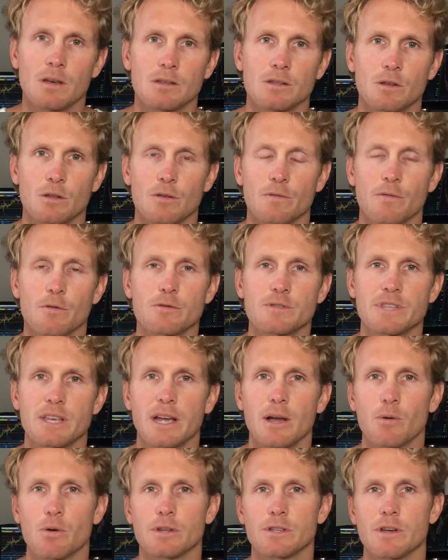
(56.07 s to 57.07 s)
So the first
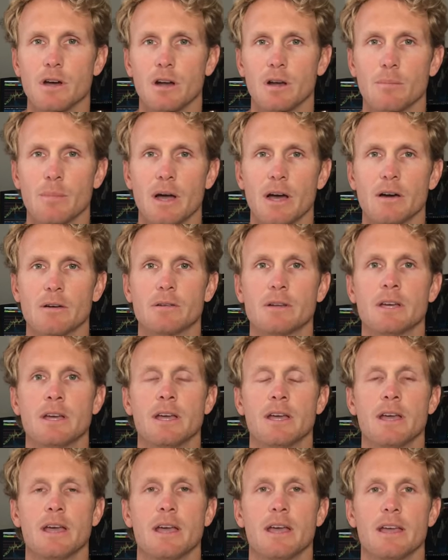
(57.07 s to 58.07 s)
thing I want to talk about
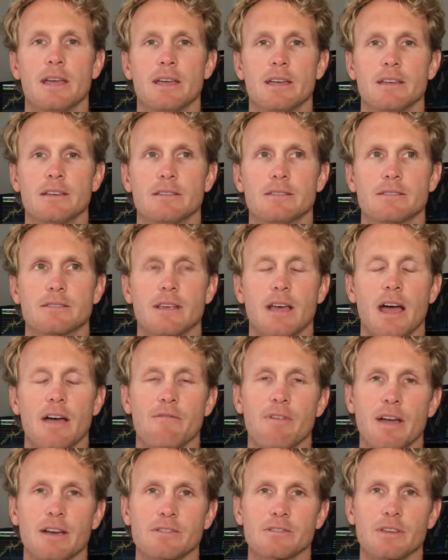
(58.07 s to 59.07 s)
is
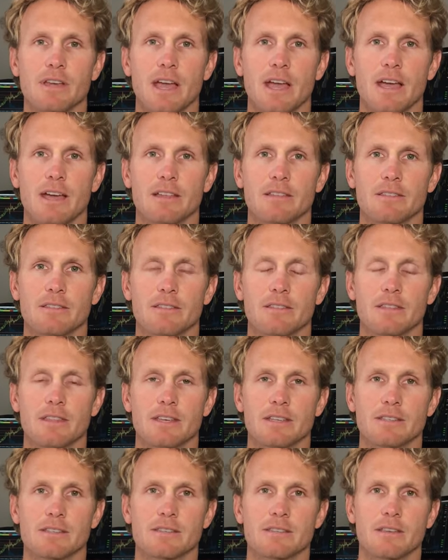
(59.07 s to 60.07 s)
I've actually had
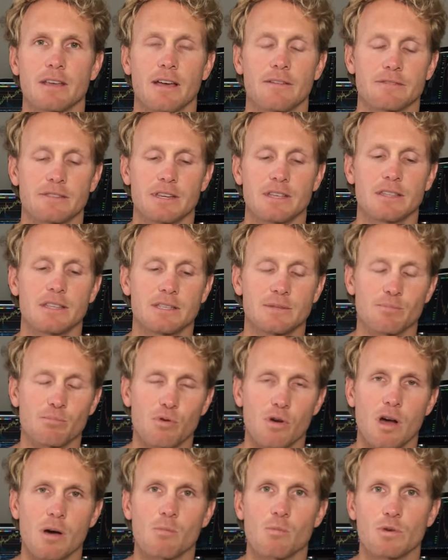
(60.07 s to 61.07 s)
this, I've seen this
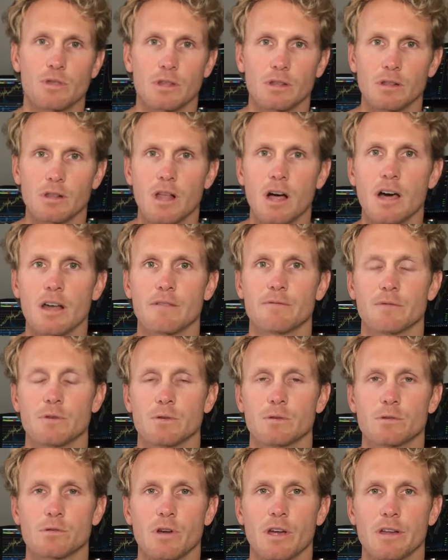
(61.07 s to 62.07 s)
problem with a lot of
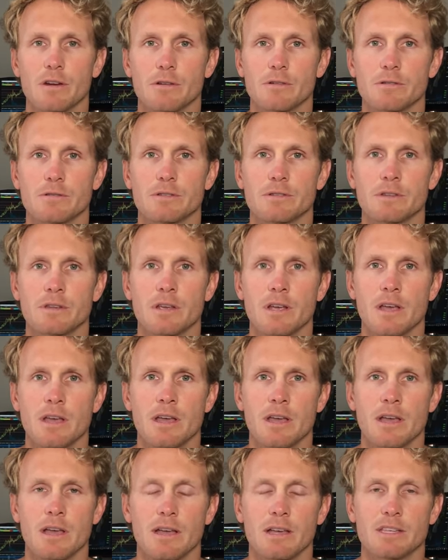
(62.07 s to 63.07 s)
new traders
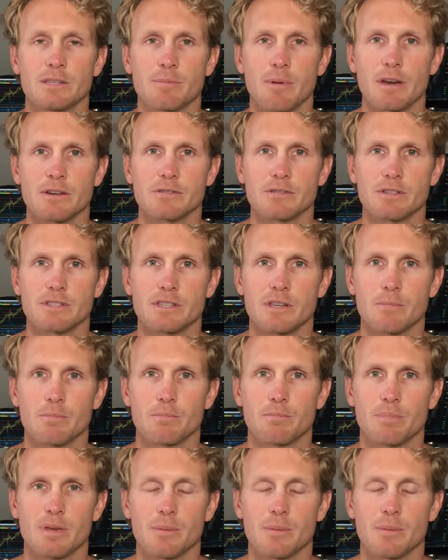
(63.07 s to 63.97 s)
especially some